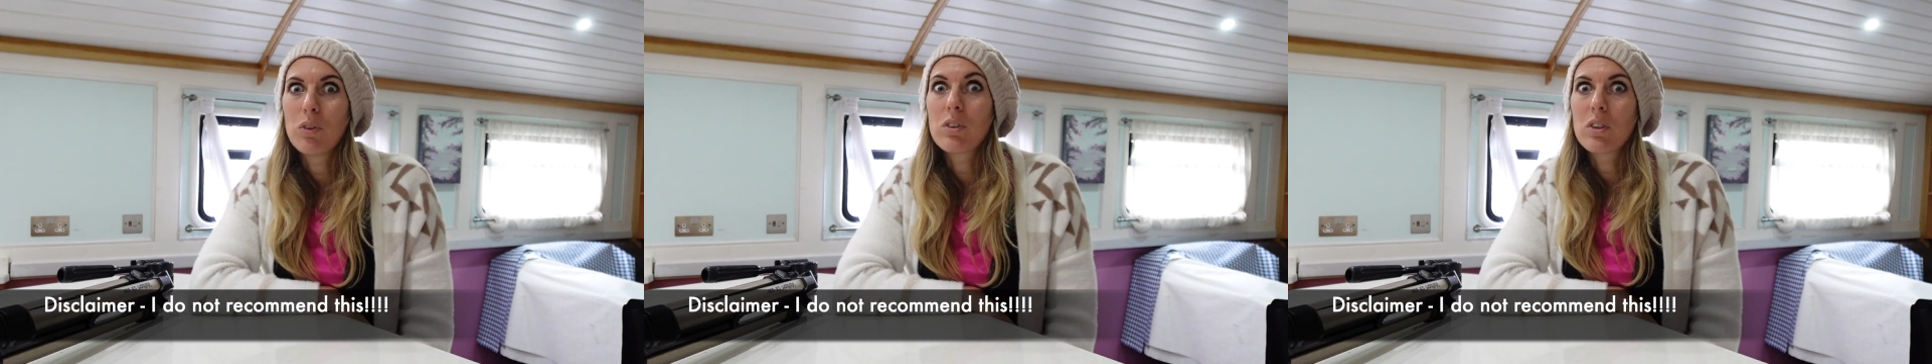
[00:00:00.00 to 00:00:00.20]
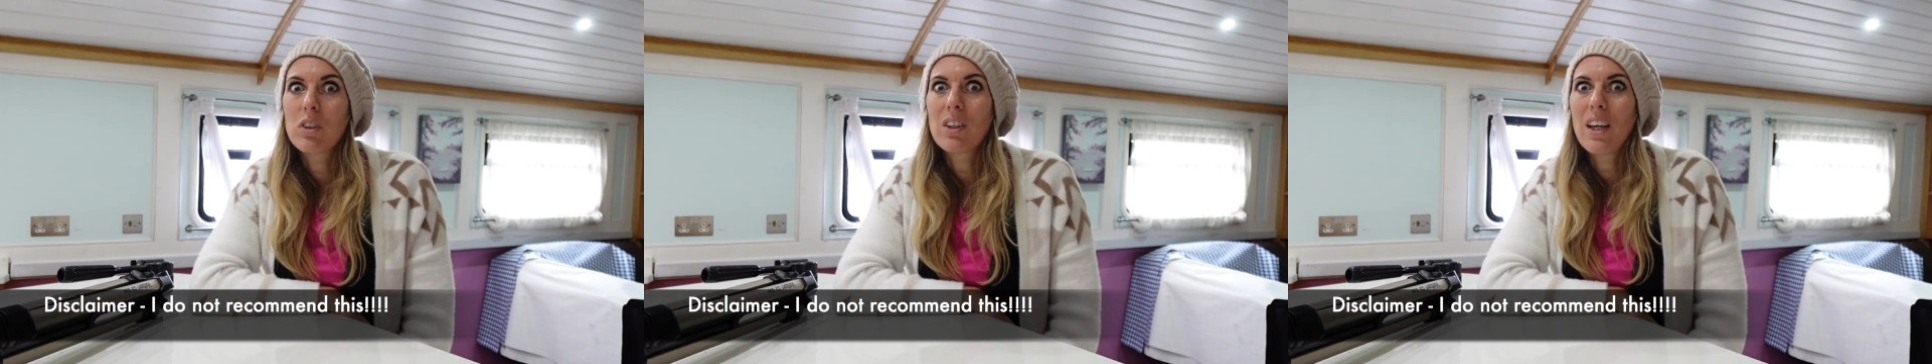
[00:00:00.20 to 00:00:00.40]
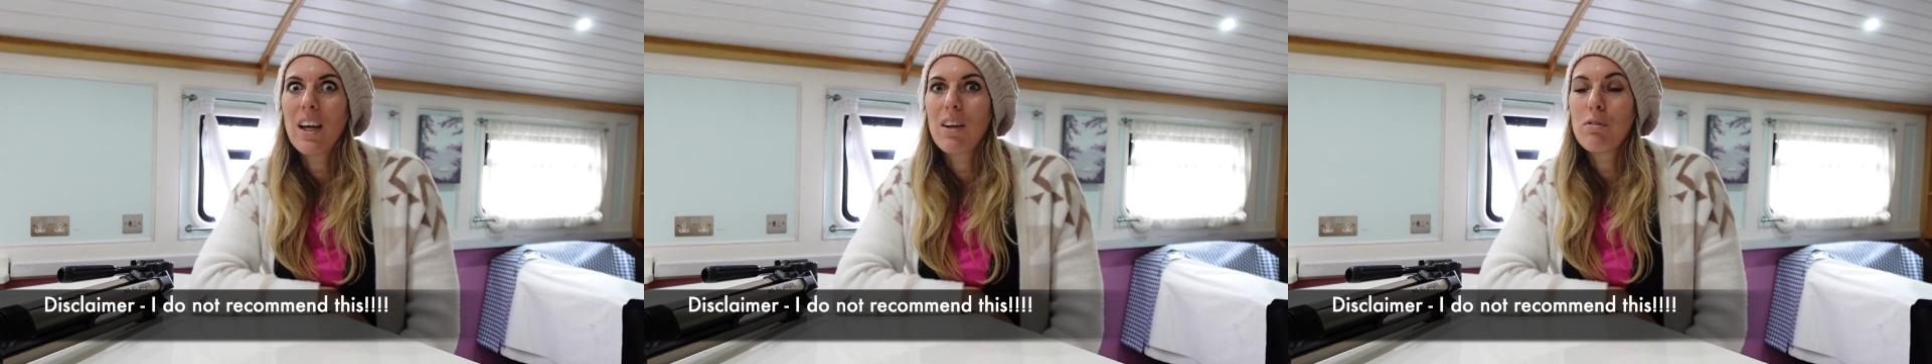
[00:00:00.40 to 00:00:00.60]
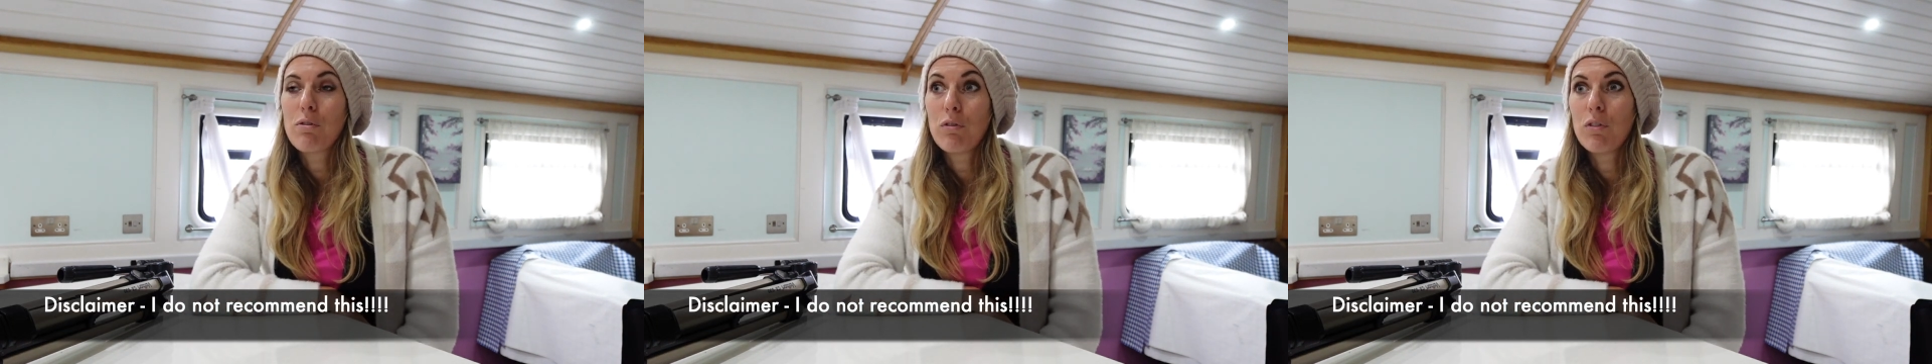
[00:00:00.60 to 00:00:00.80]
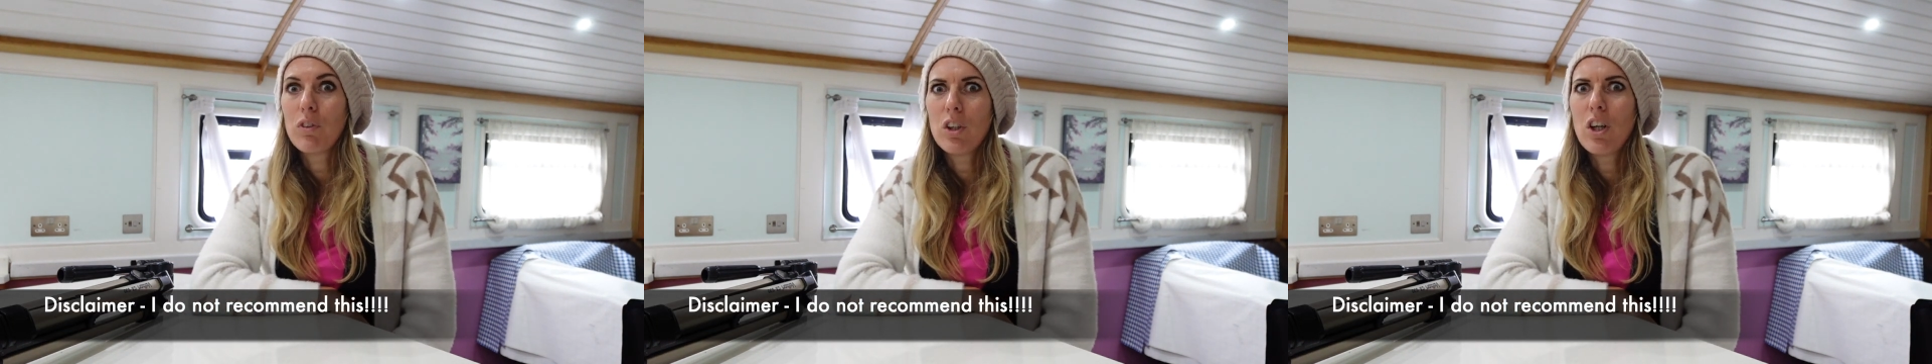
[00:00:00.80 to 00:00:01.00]
to get, a,
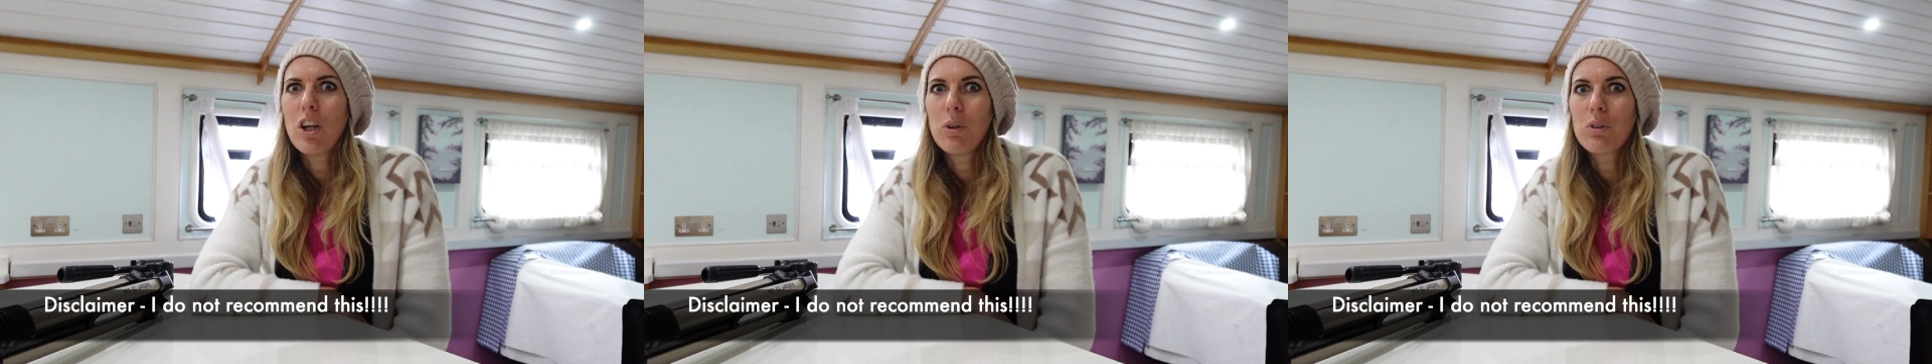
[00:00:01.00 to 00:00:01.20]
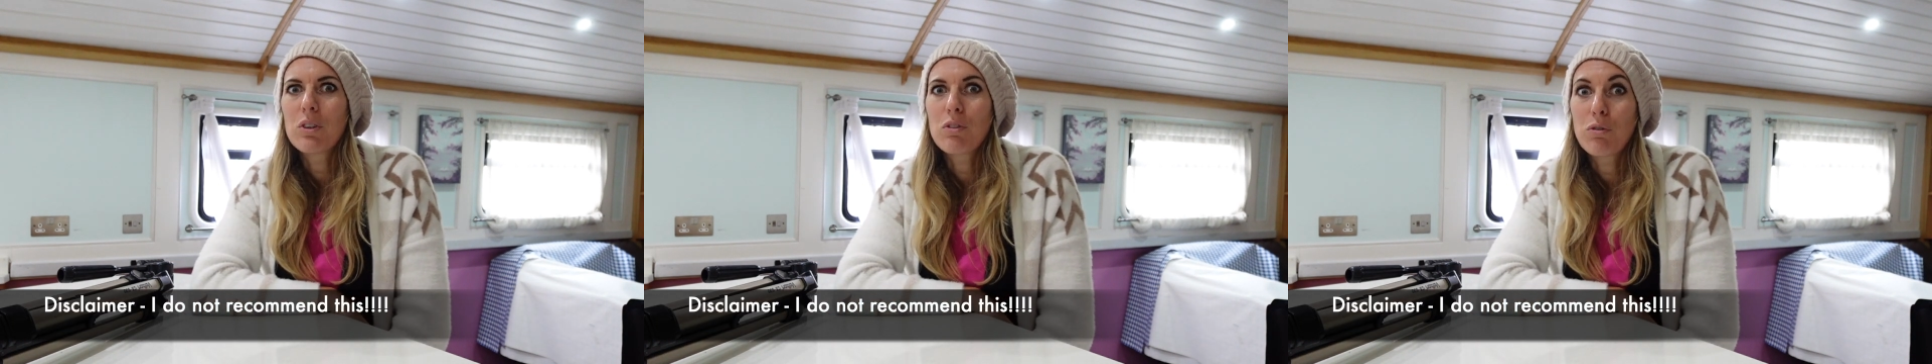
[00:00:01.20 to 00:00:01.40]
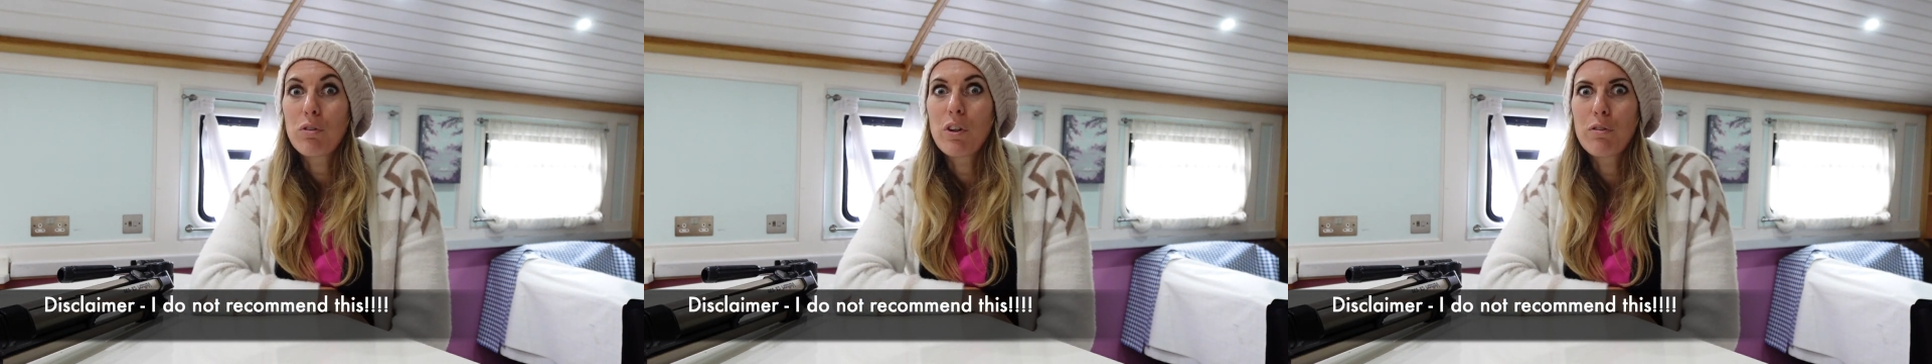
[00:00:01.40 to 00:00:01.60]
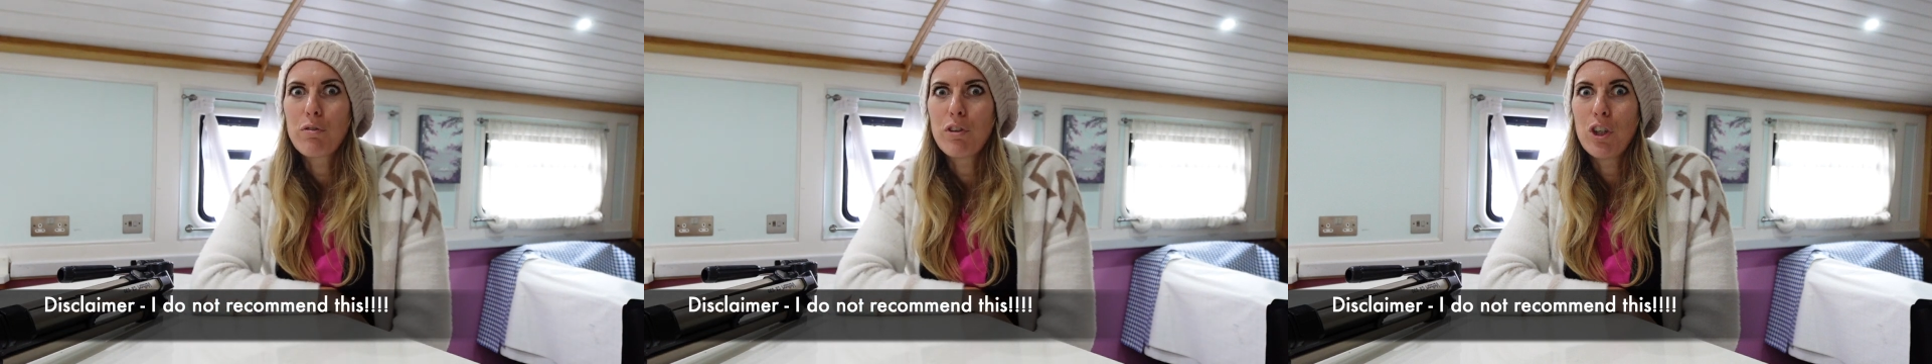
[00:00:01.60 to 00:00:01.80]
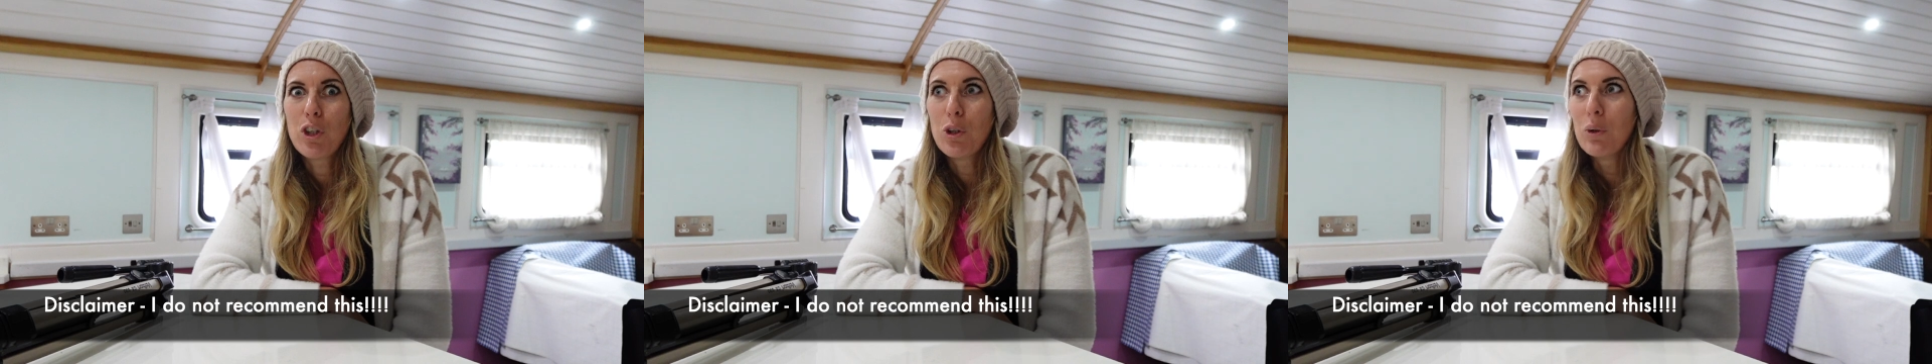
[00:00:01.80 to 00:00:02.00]
you know, for the
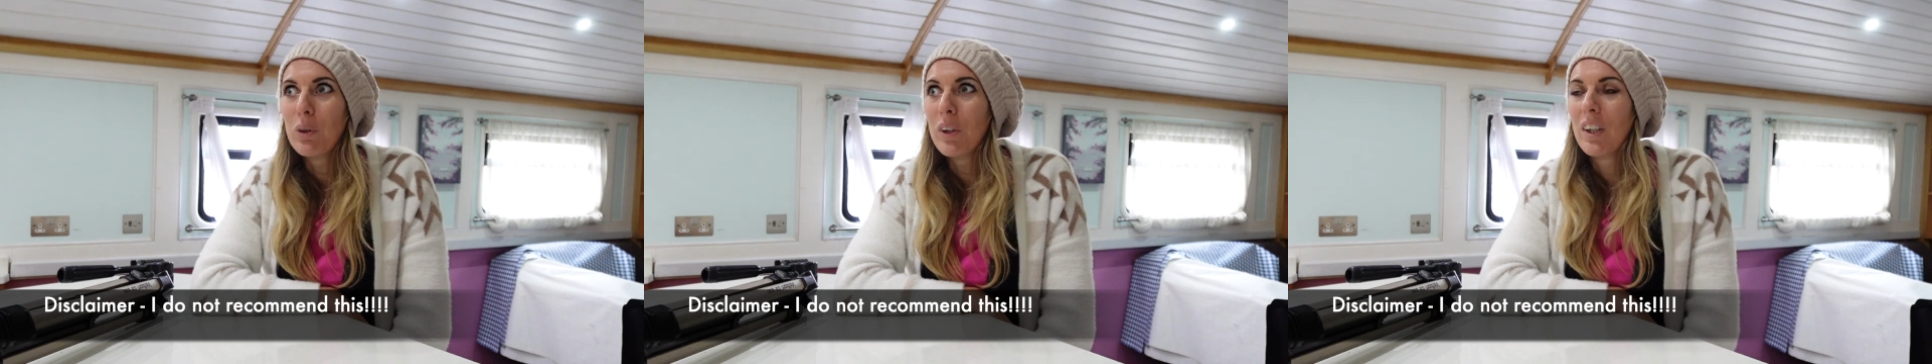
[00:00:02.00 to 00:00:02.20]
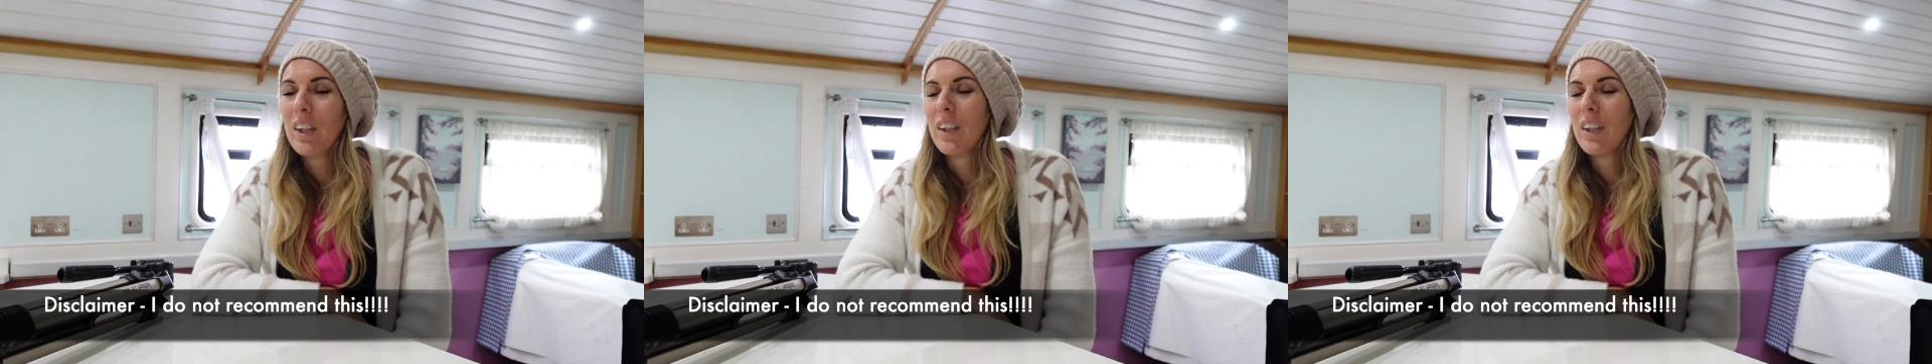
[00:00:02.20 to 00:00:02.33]
view.